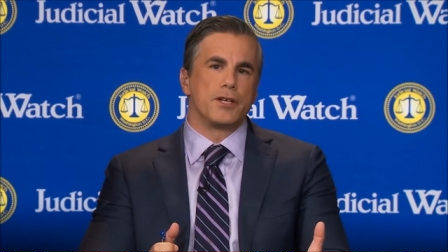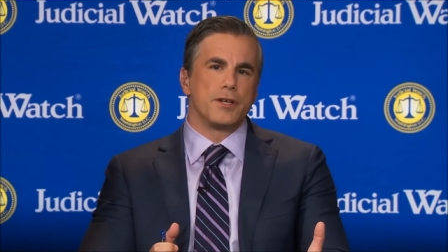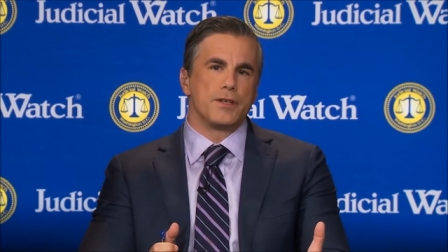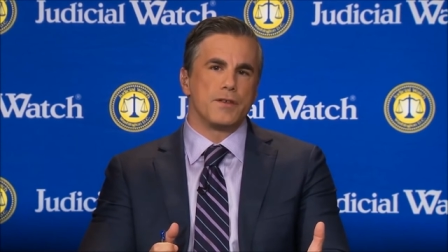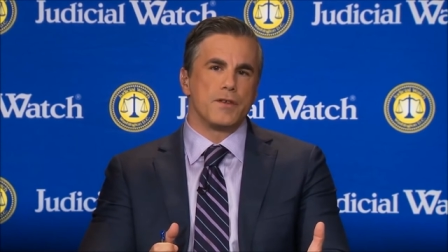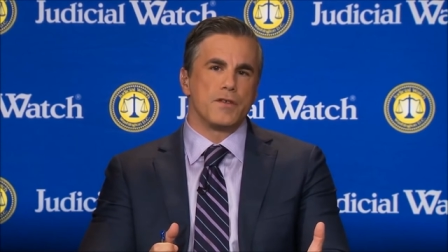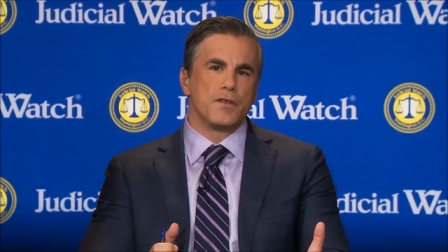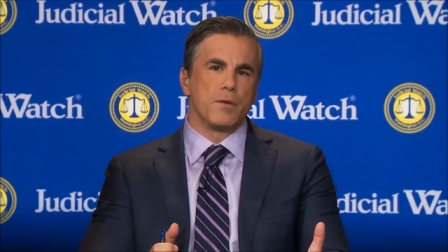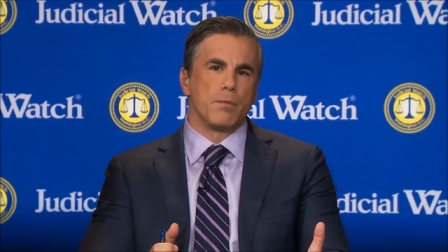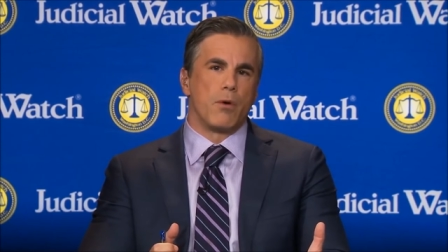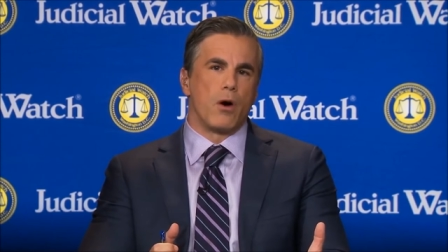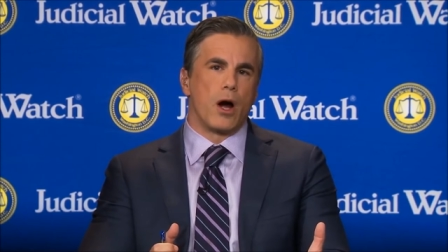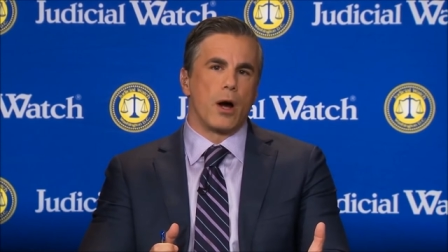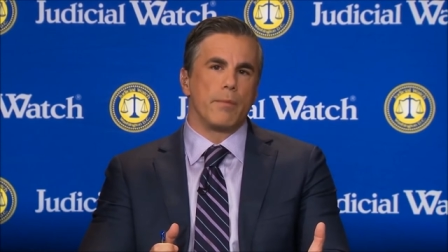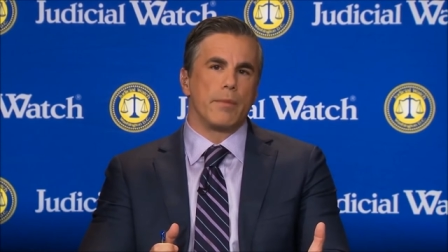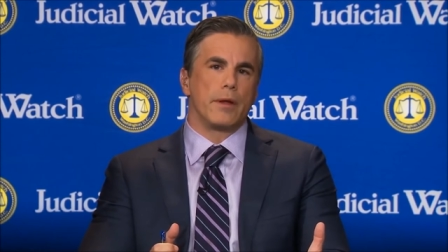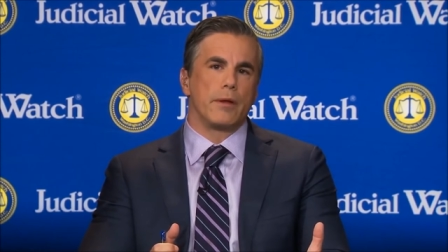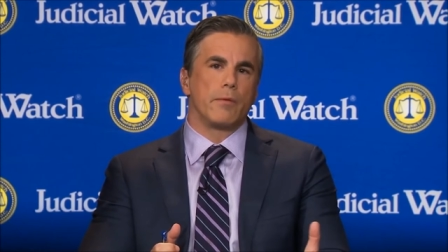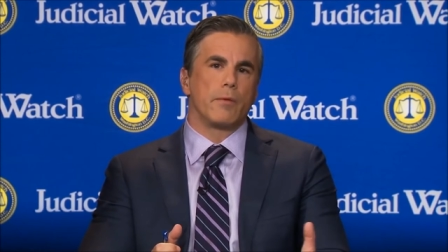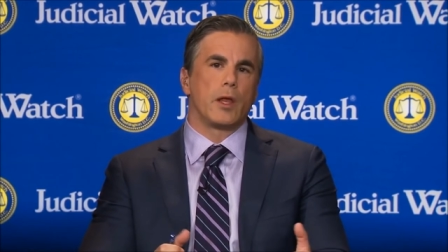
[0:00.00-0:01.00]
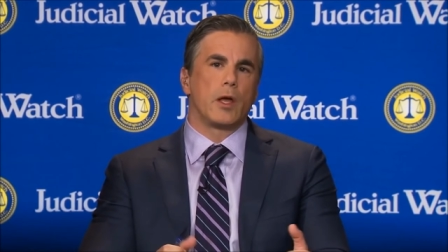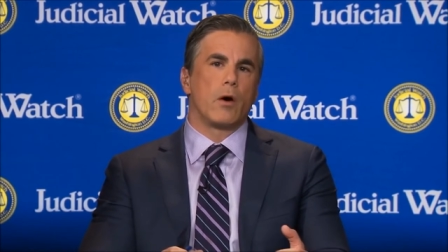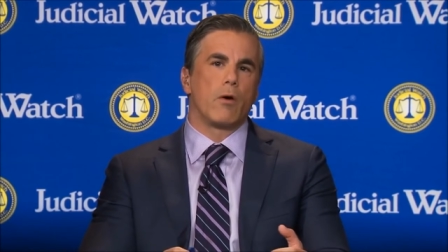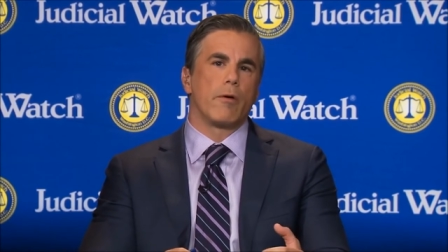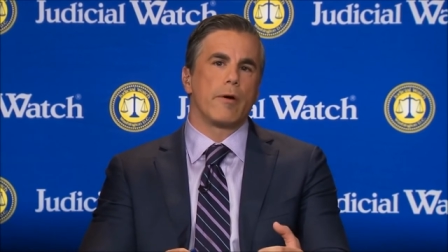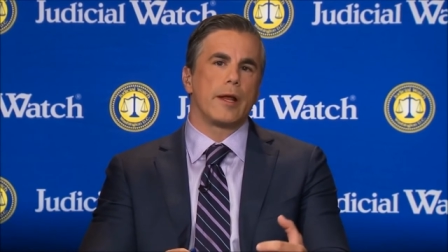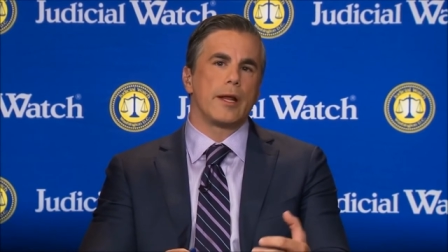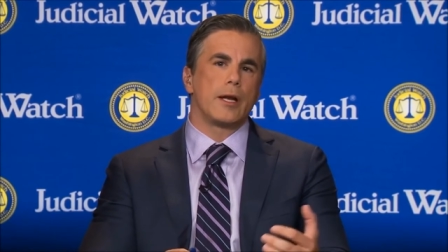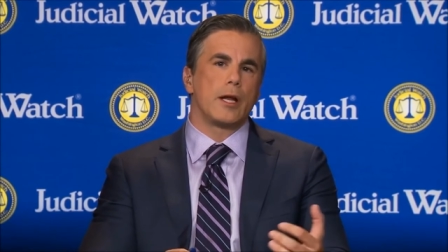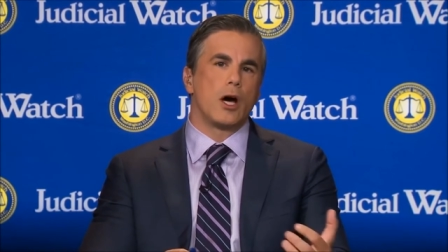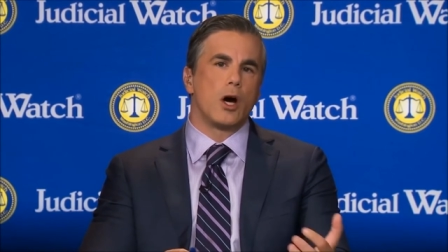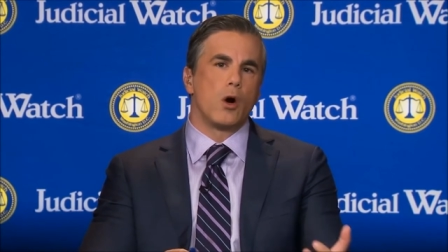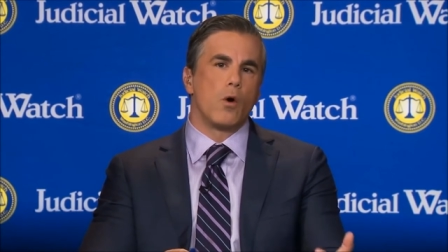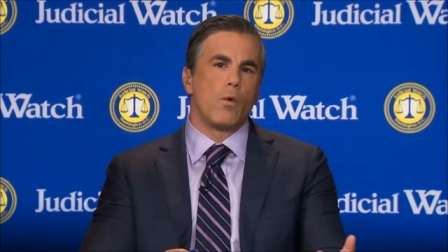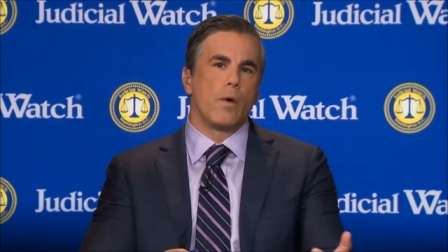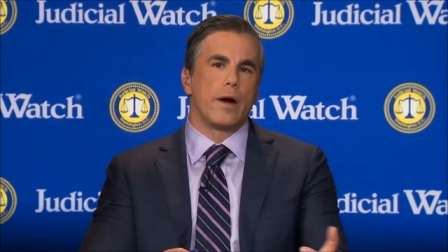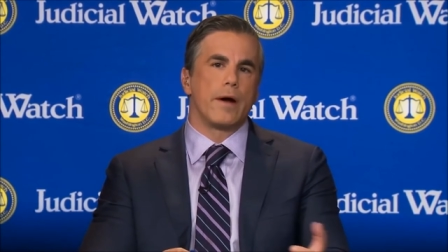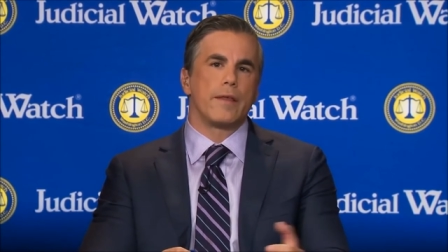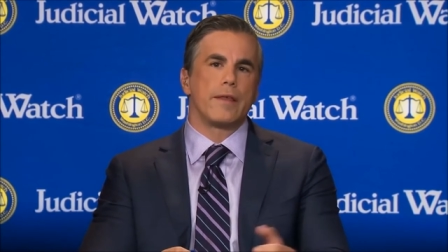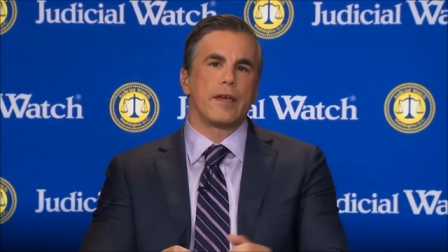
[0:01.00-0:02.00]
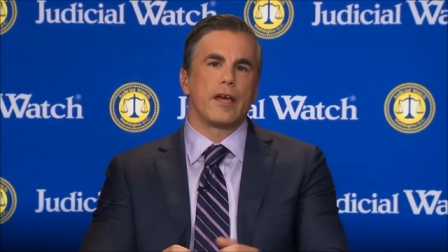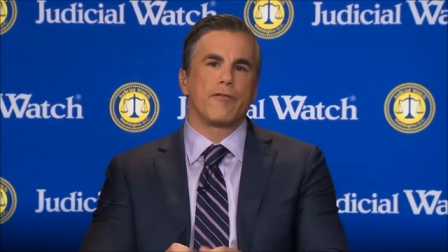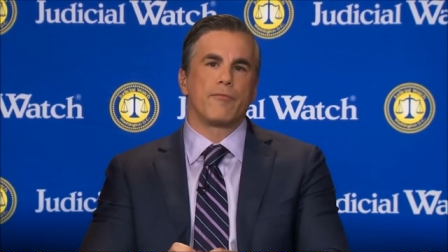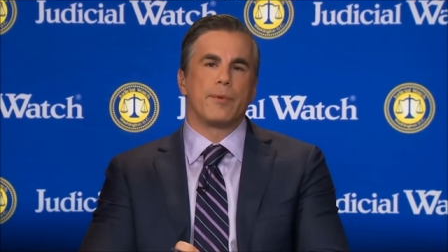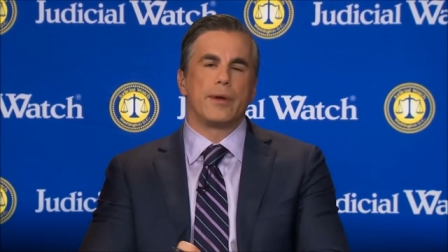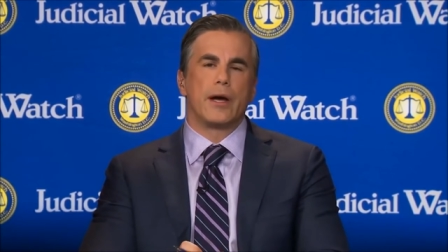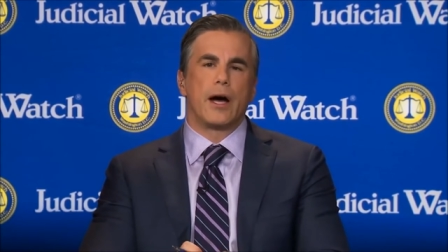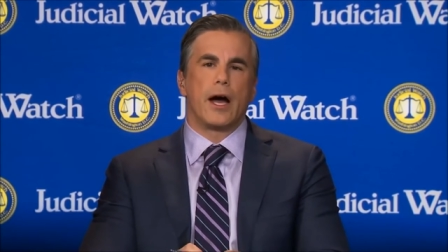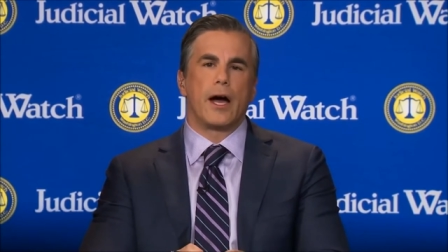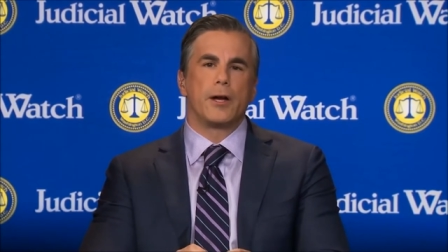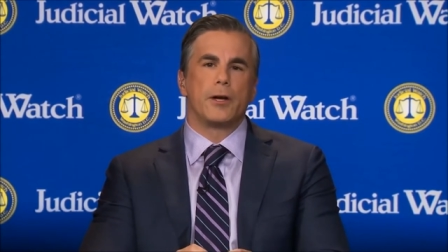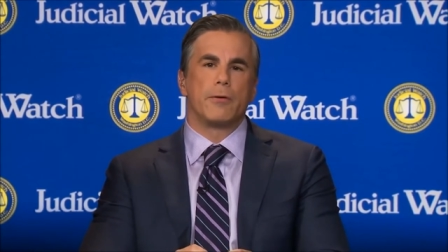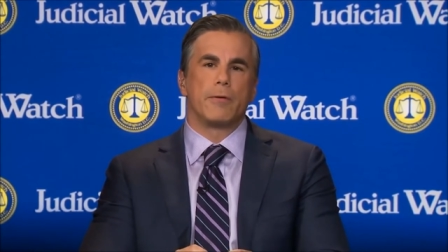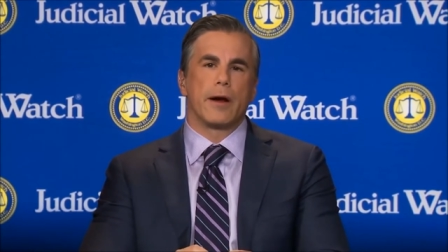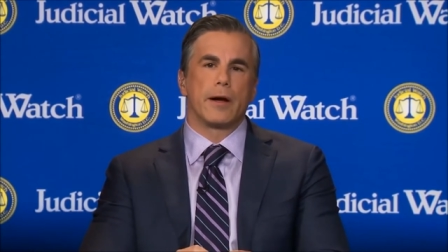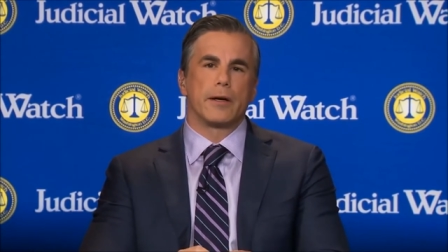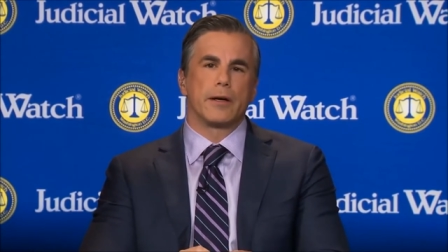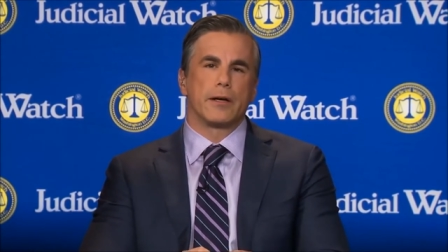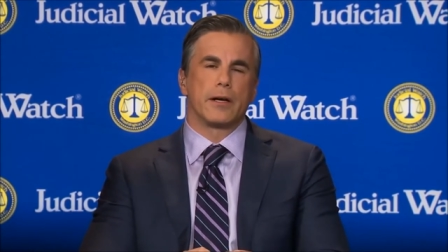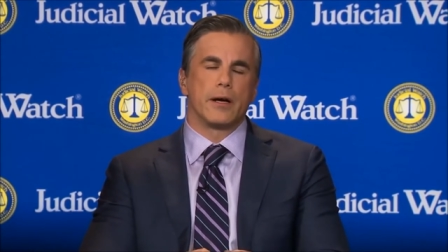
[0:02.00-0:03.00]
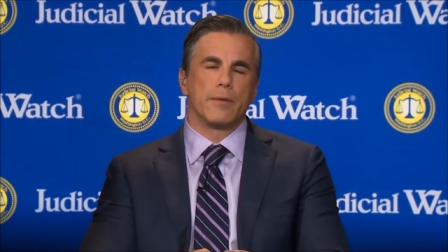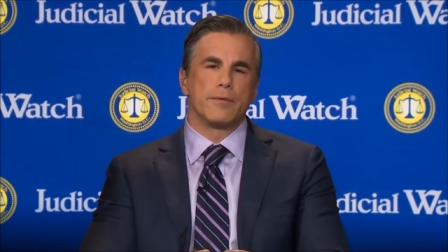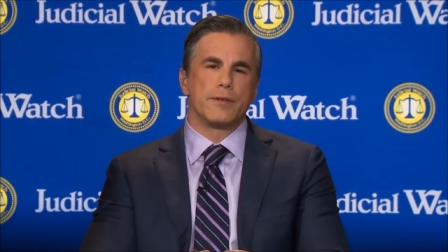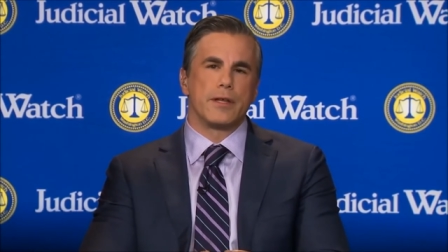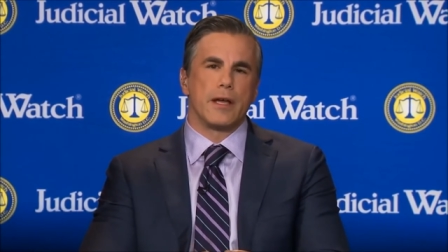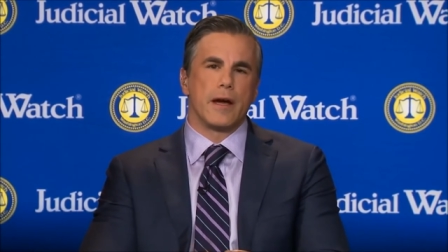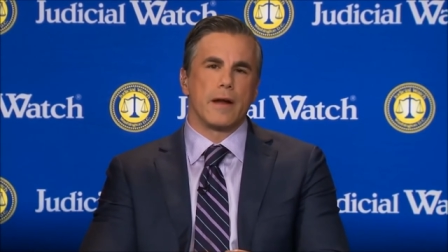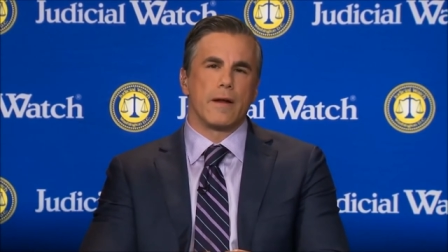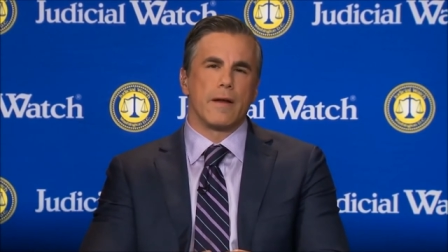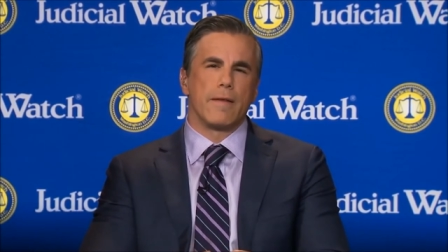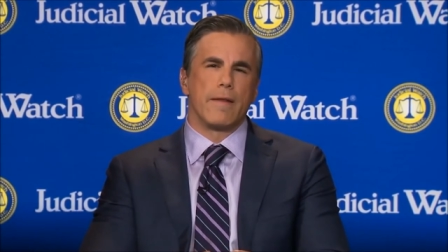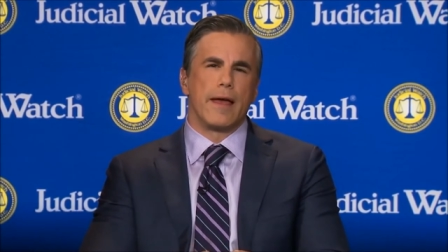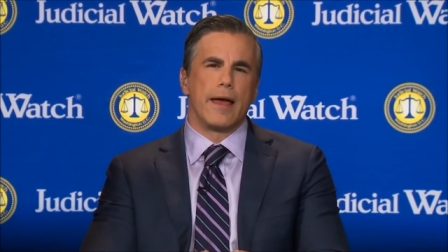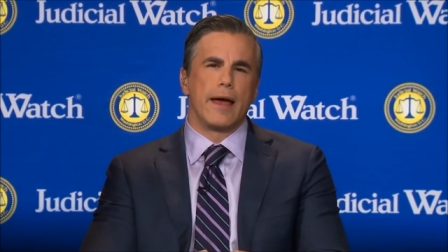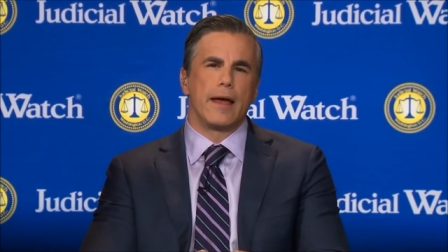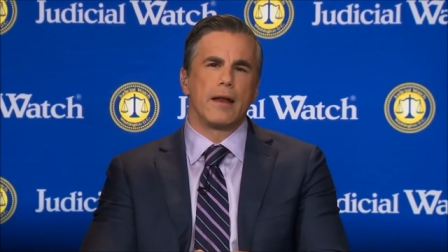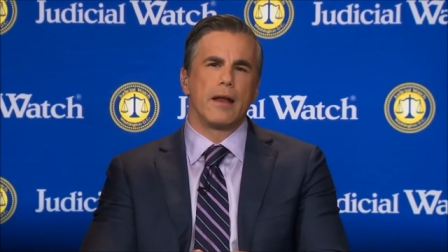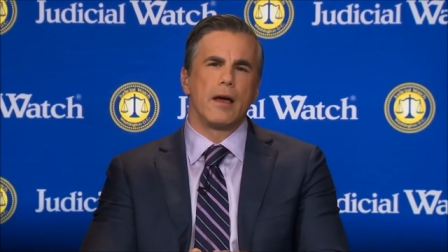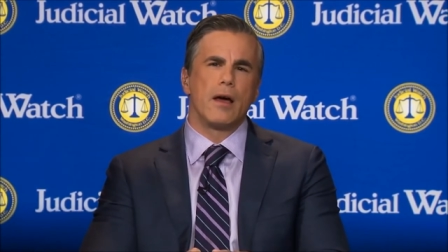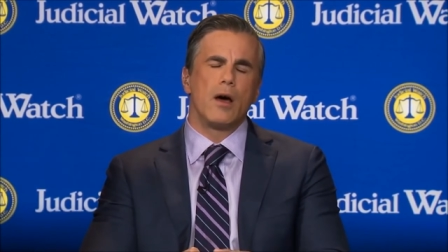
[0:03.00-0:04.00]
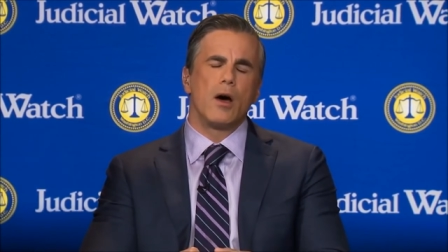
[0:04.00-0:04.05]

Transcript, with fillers: Justice Department. They already know where the FBI director comes down on that.